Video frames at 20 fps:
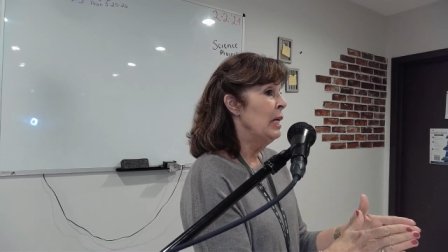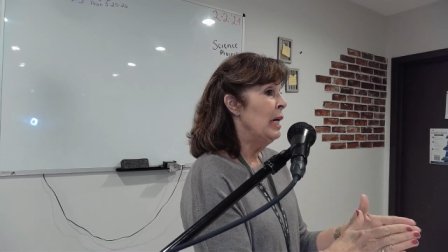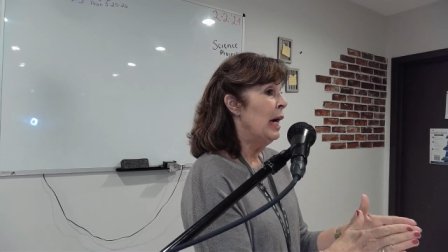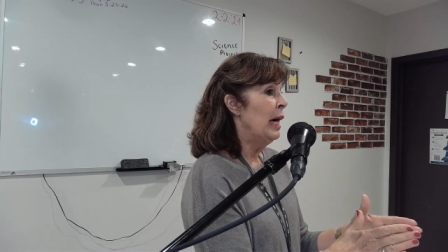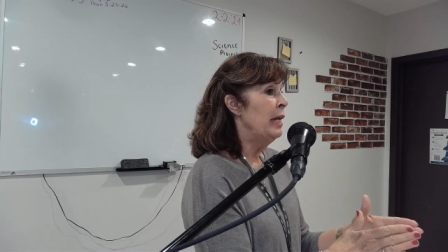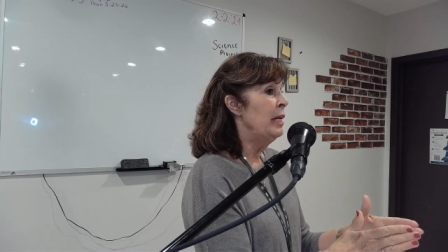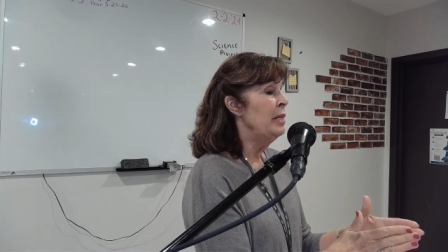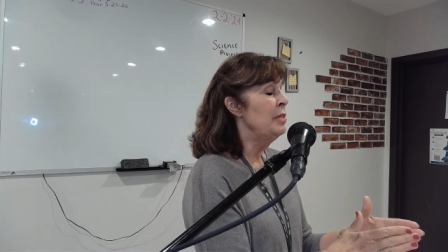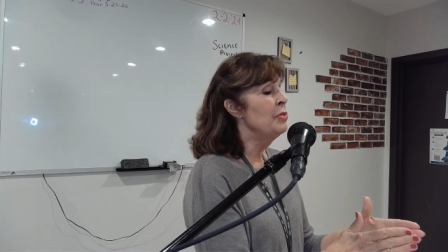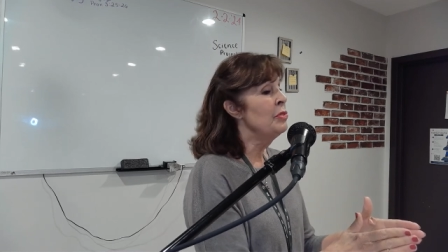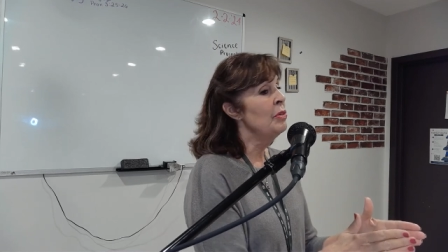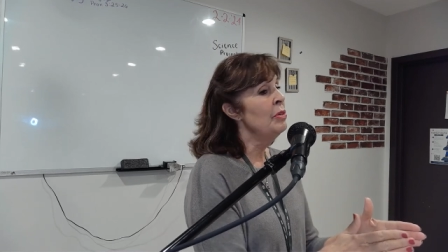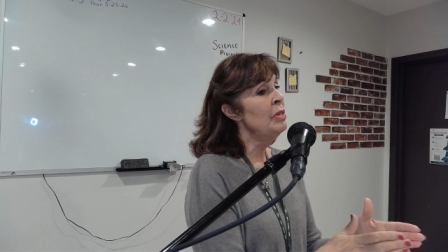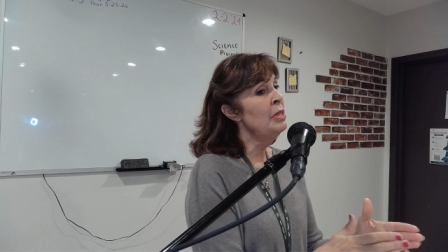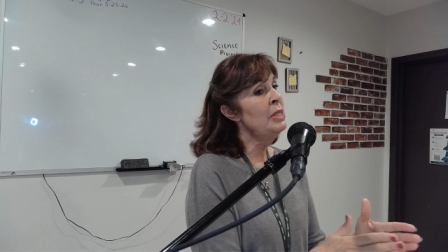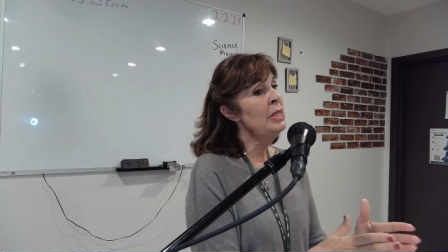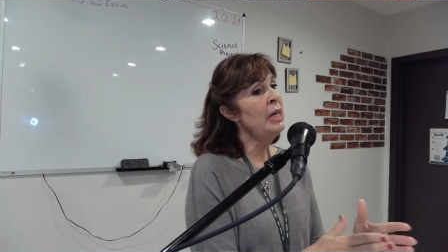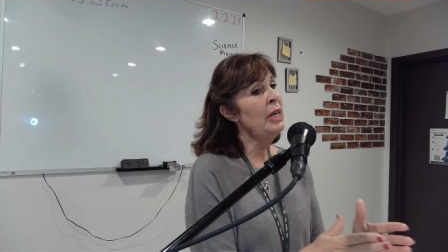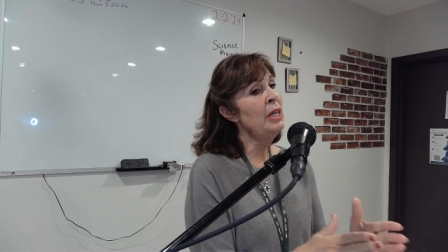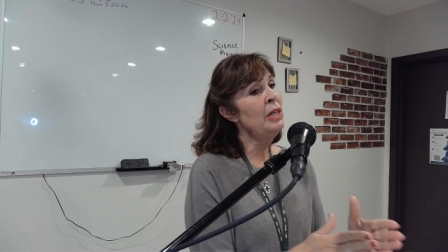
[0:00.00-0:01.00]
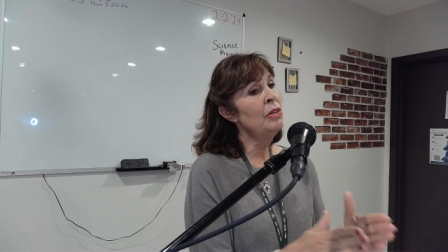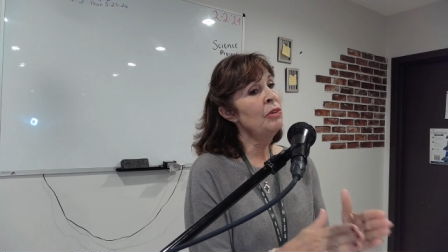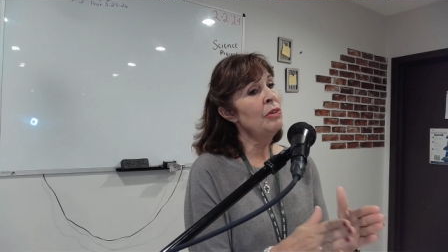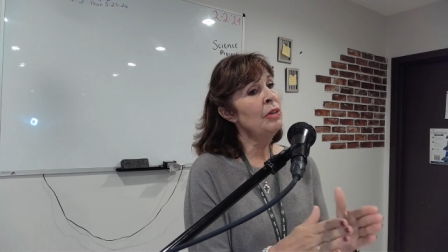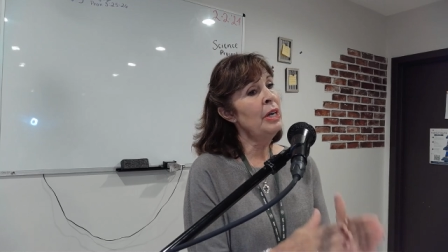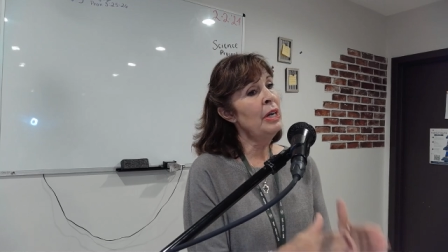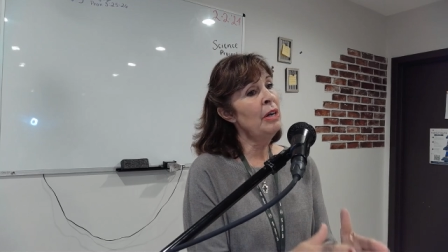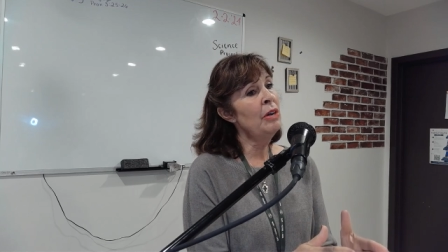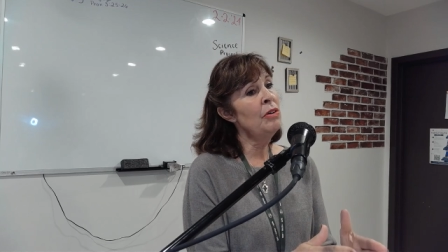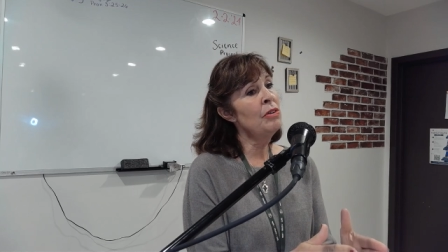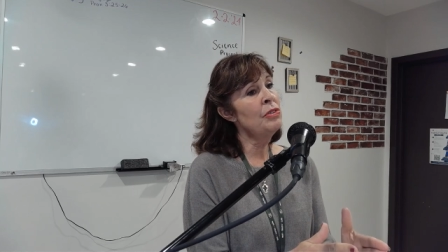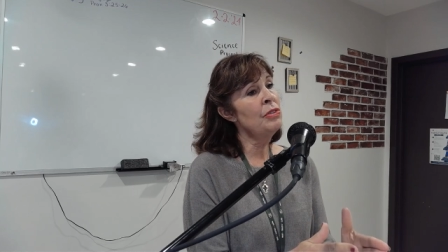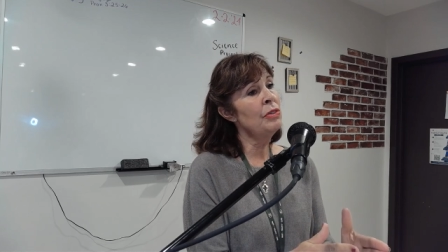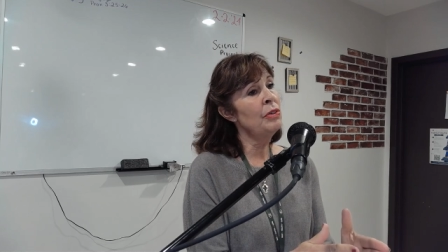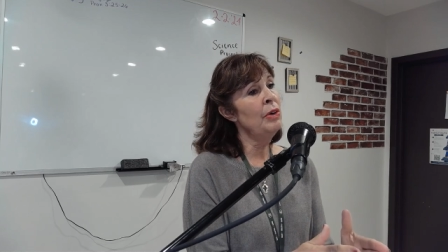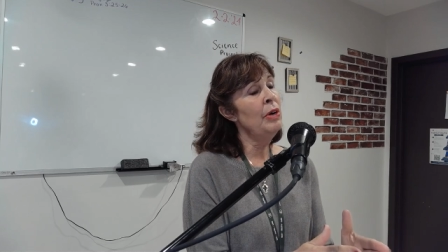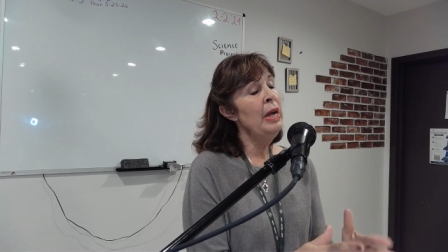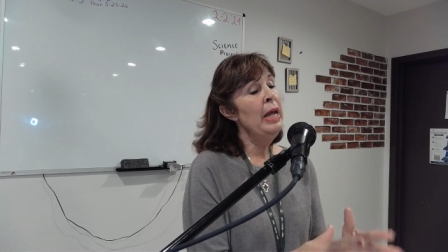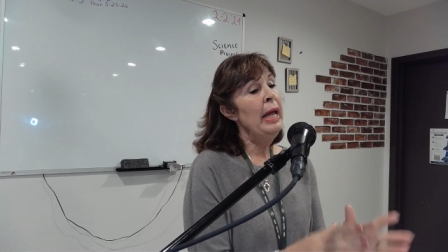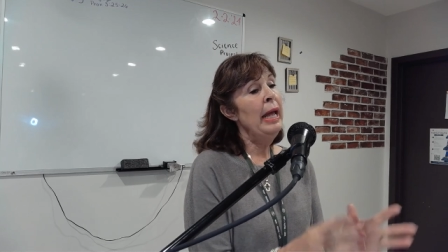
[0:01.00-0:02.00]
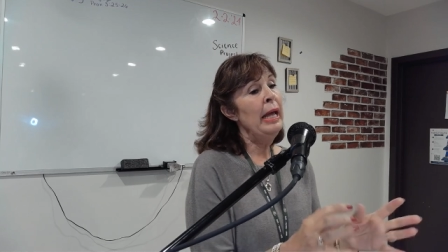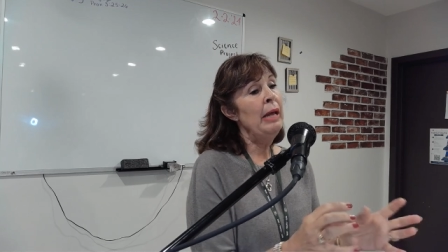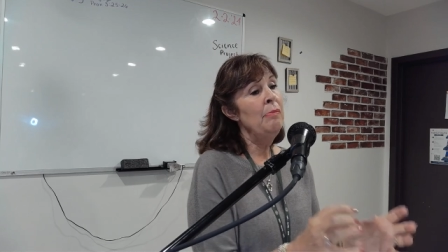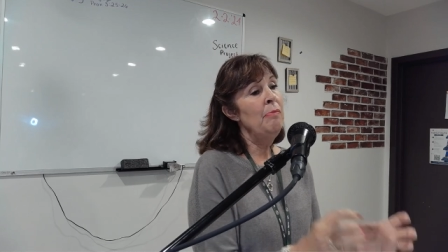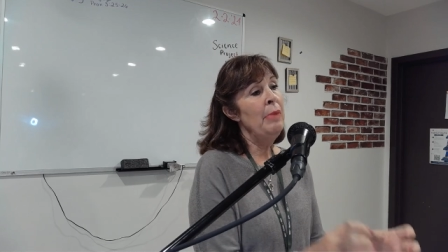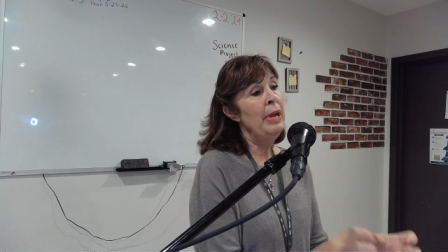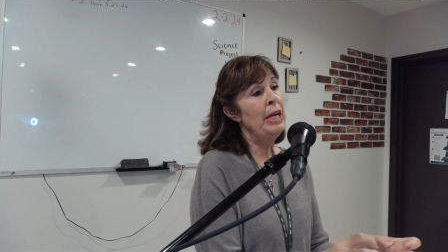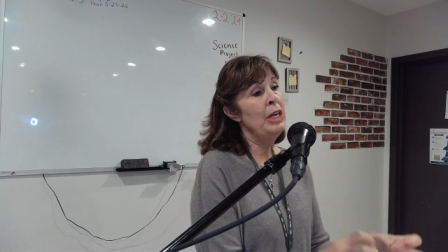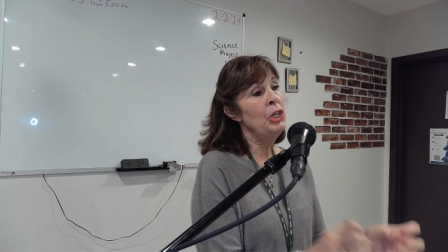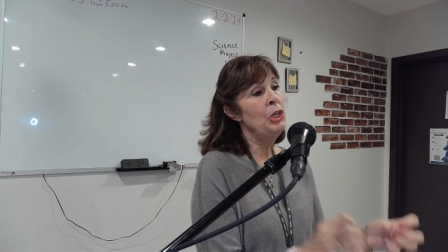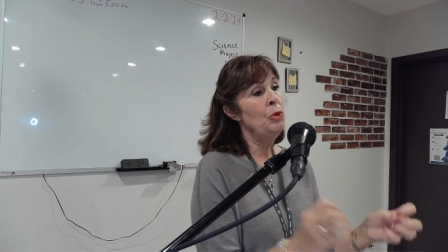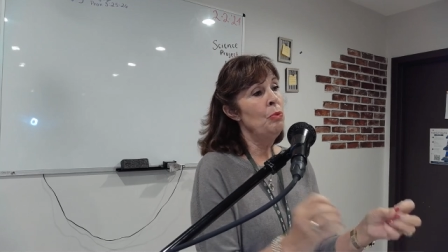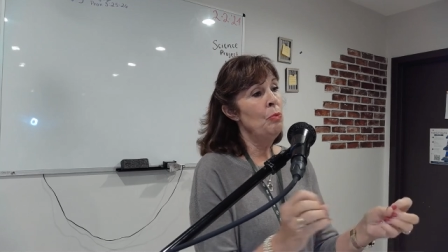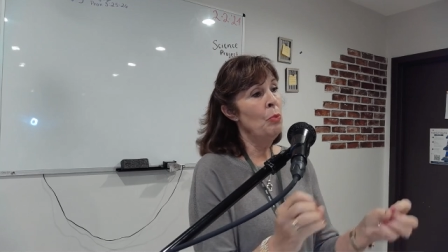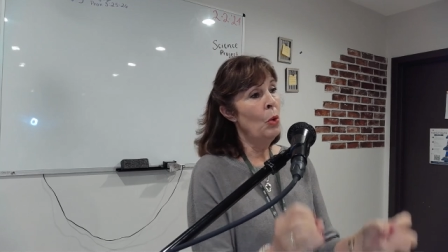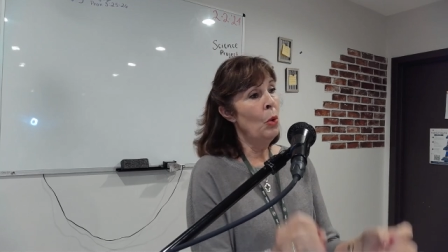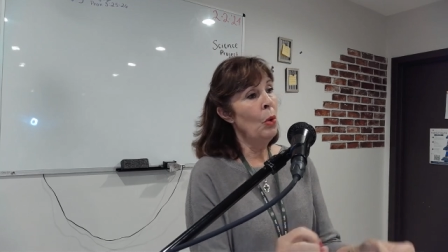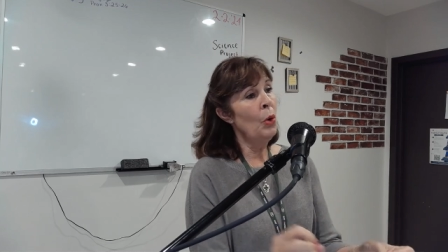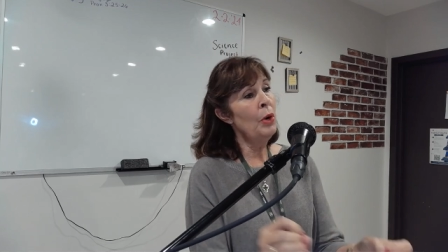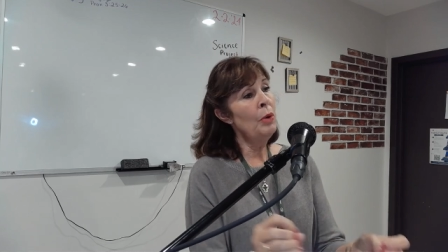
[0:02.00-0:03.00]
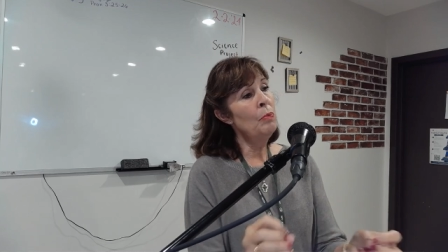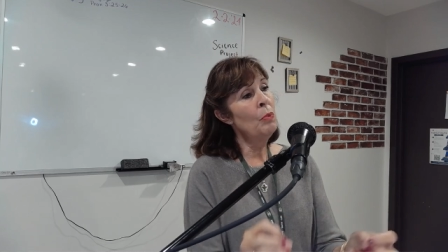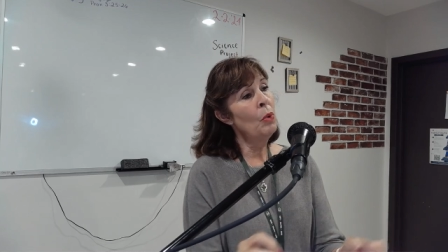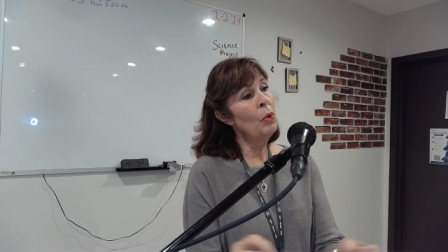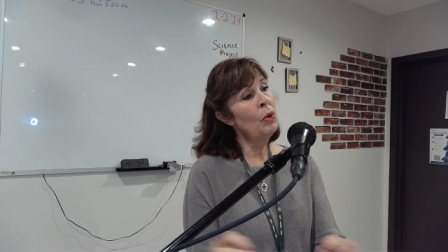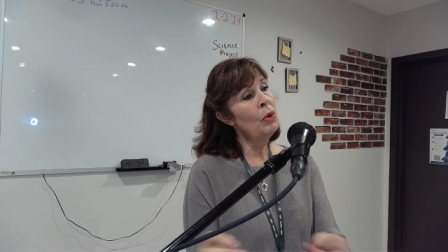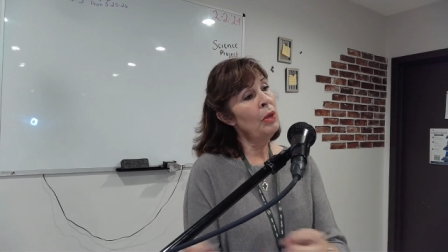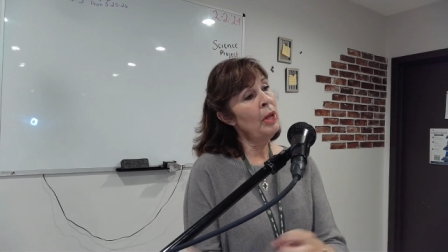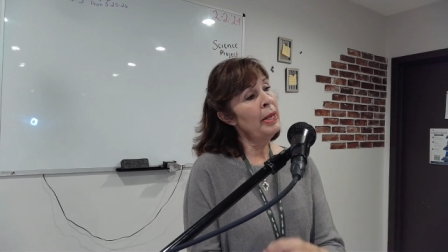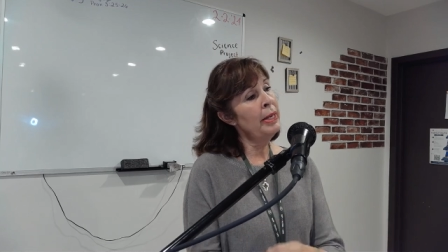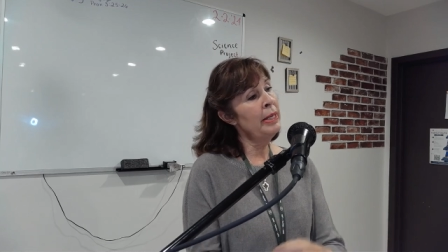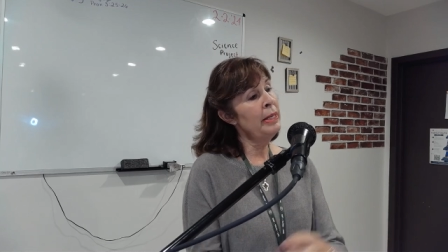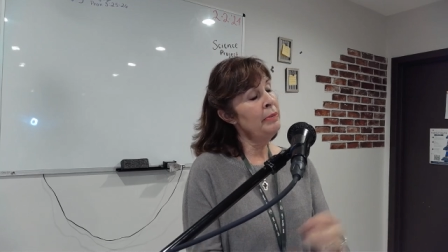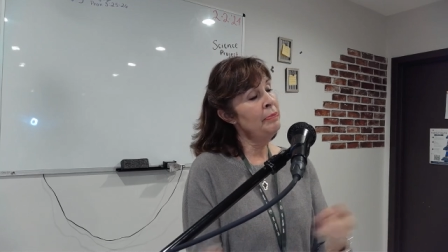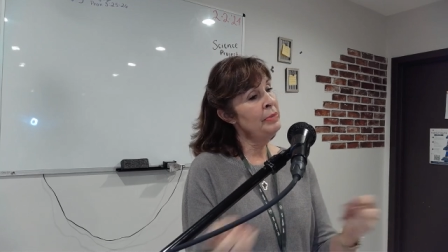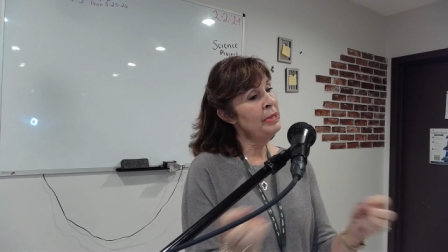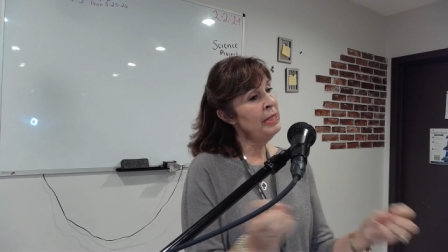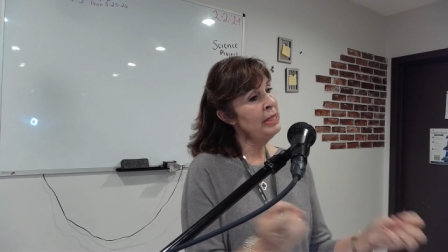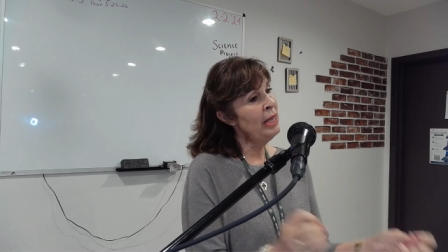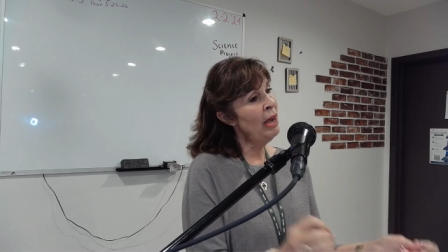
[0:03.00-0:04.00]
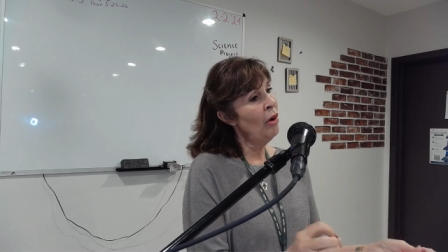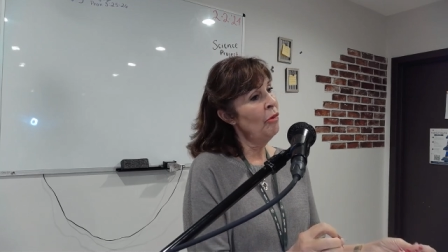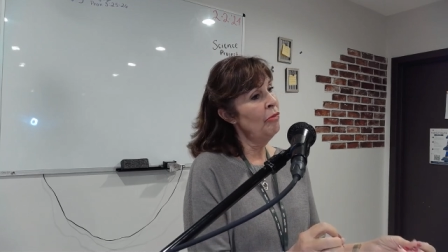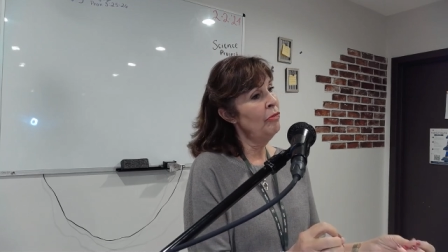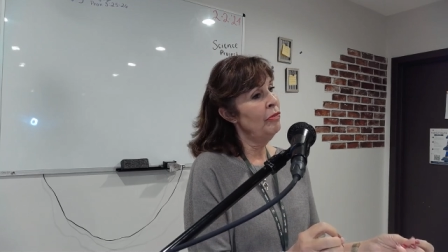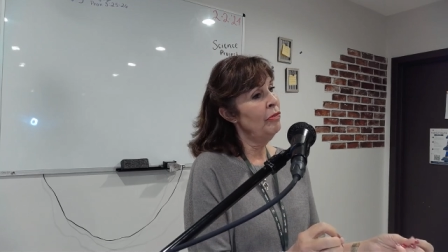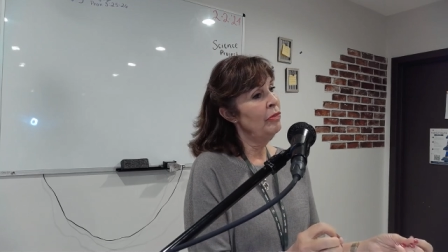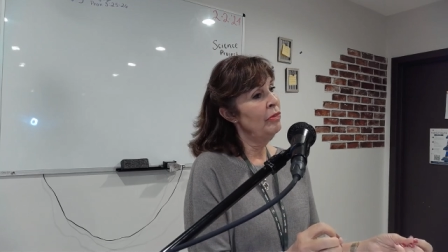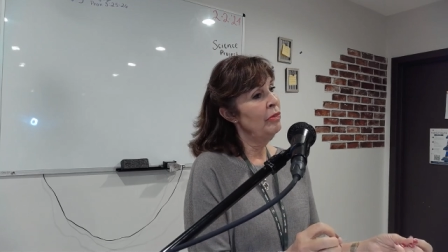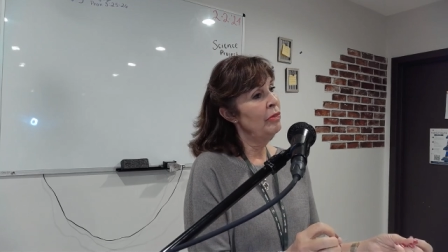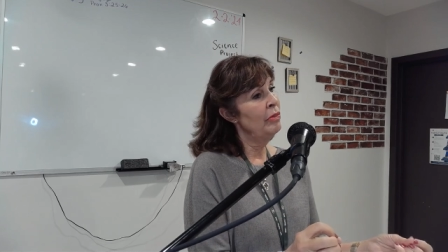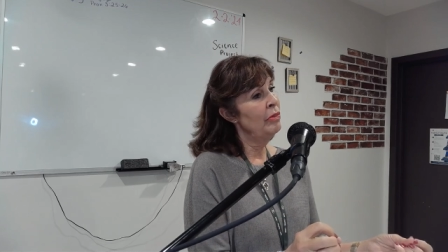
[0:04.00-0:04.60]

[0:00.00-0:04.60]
And He's going to take your character and make you more and more like Himself